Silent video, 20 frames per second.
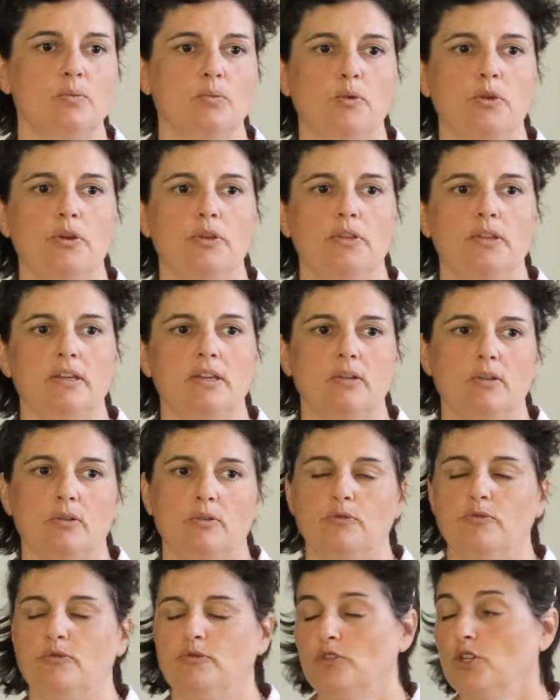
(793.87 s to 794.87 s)
worthy
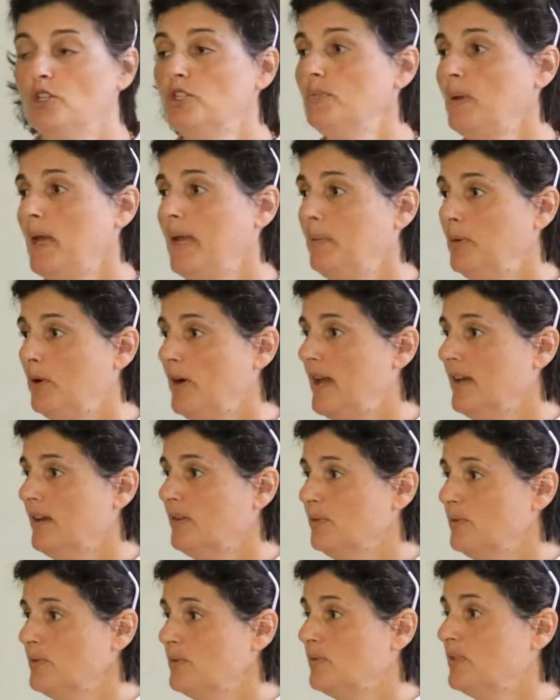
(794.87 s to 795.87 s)
of newspaper articles,